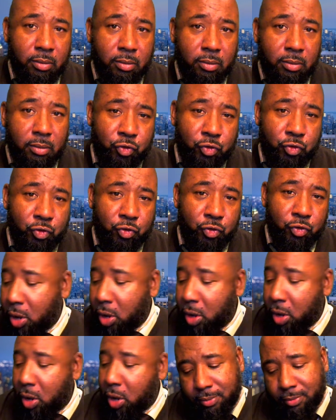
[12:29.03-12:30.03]

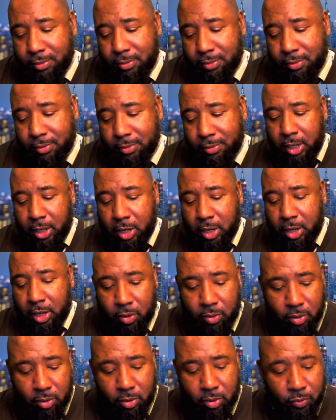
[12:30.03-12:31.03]
So, you
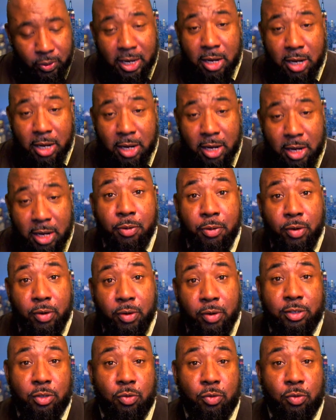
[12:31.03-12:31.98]
know, we need more progressives.